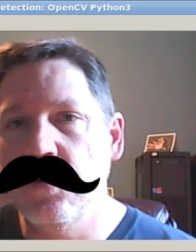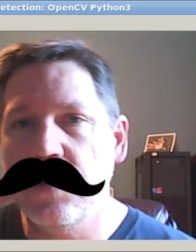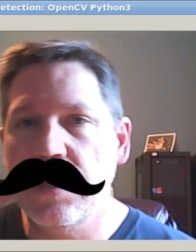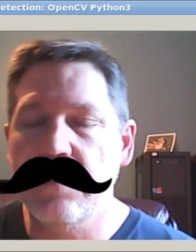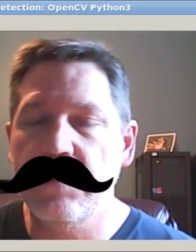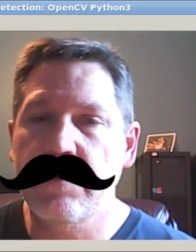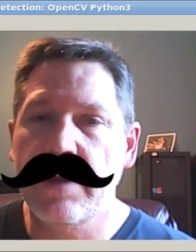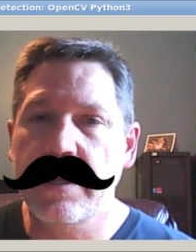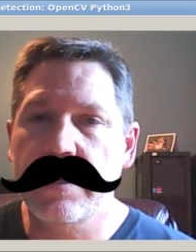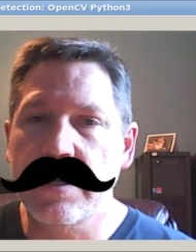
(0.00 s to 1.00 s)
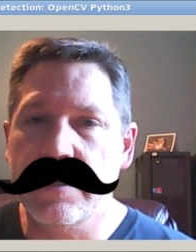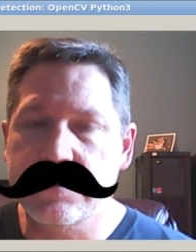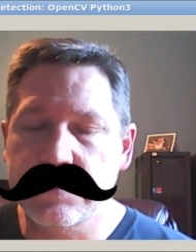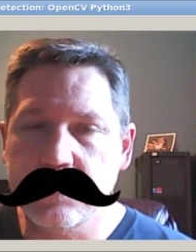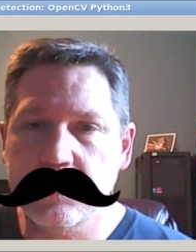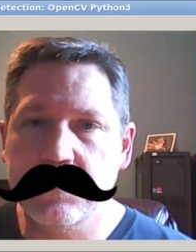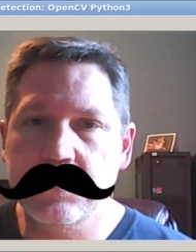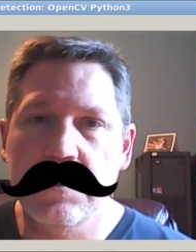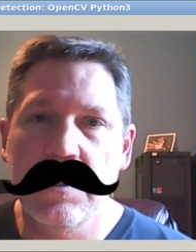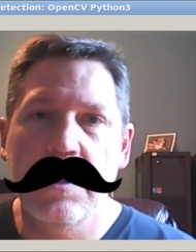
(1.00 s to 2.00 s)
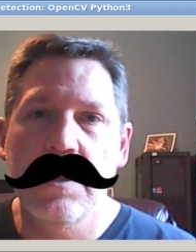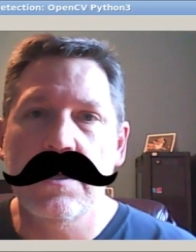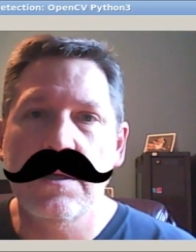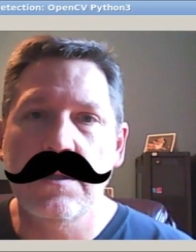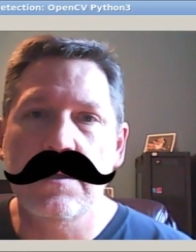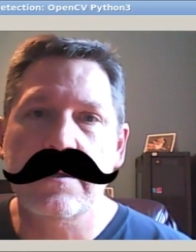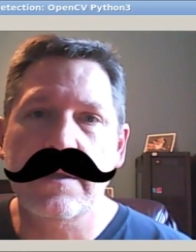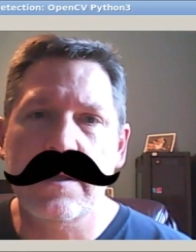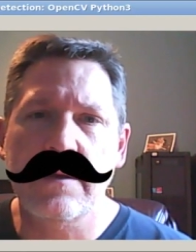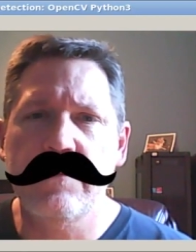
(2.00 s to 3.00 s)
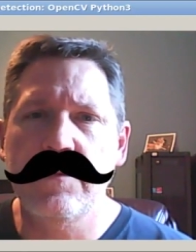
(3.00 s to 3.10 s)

can't be recognized so just uh, look down if you